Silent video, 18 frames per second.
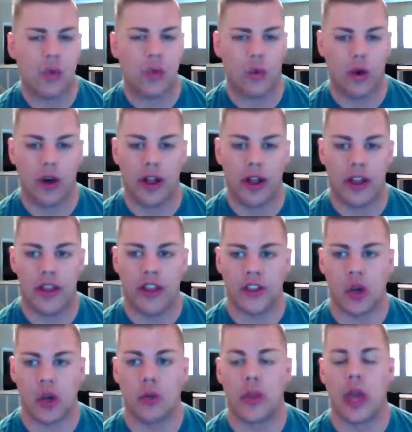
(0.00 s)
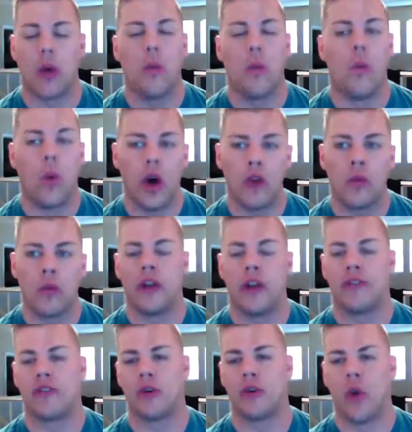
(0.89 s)
one that's only a
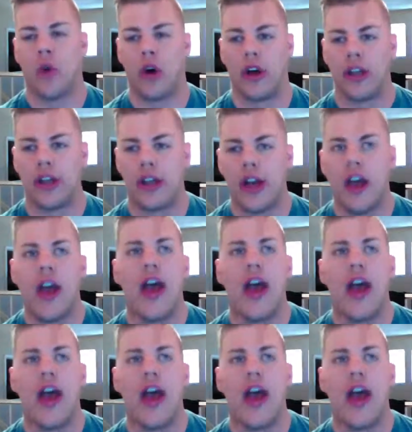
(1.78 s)
1/1 for 1.